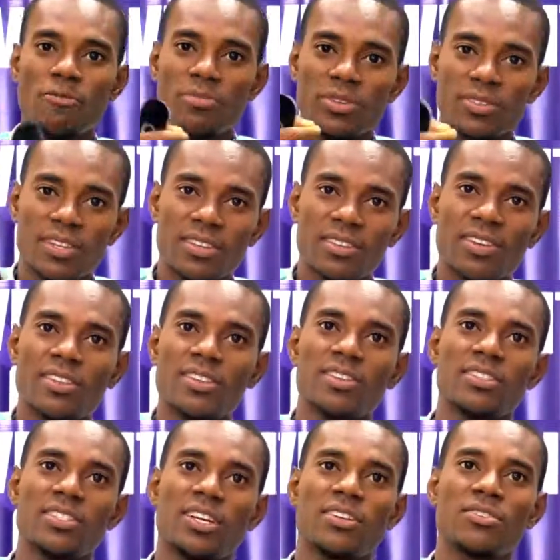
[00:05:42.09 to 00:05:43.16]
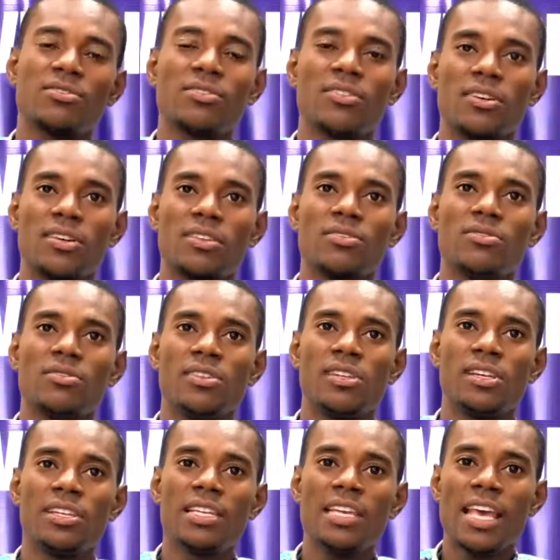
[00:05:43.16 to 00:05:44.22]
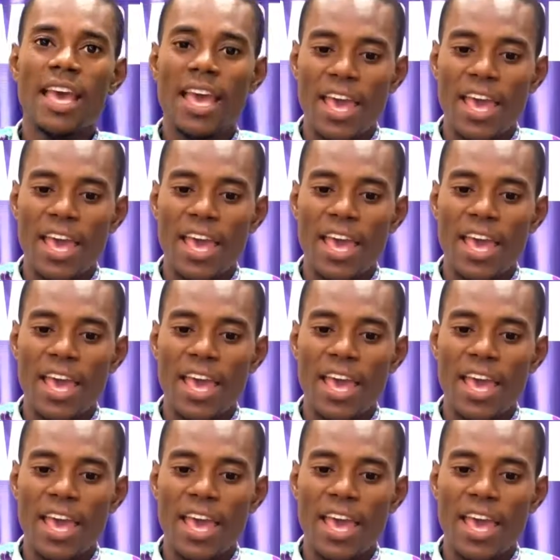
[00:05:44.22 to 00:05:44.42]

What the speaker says: presented the check to the lady